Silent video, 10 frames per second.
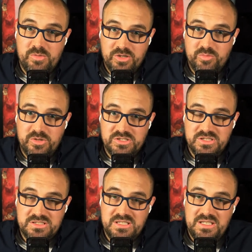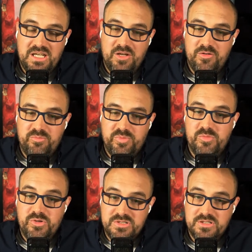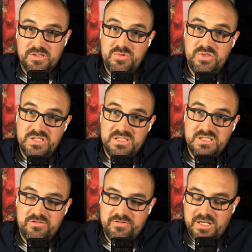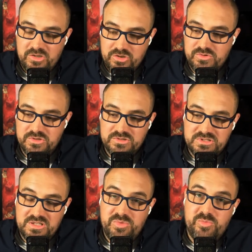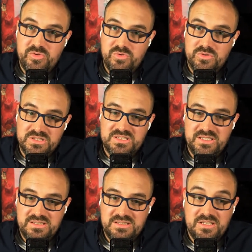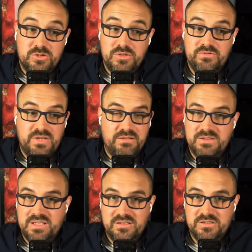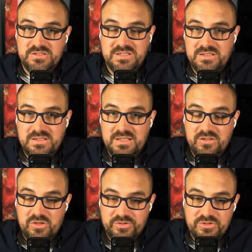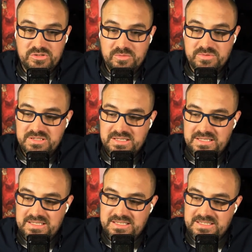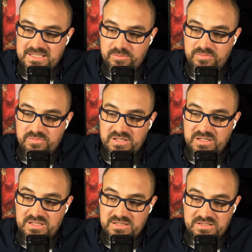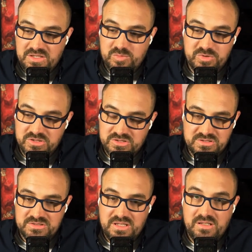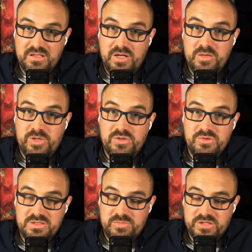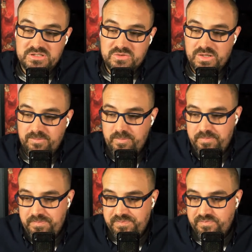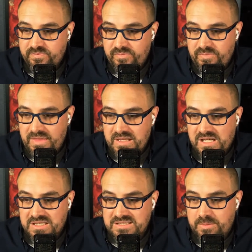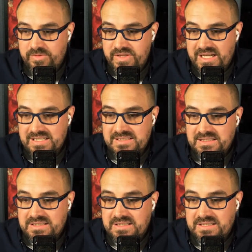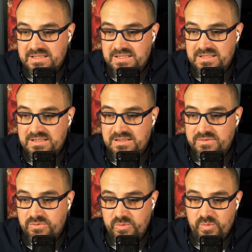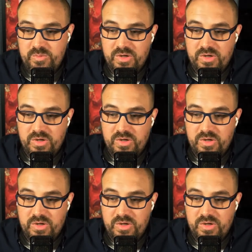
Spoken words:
your project, and promote it to the community and find users and people who are excited, including validators and all of their types, developers, and, anybody who's in Market Square. On top of that, we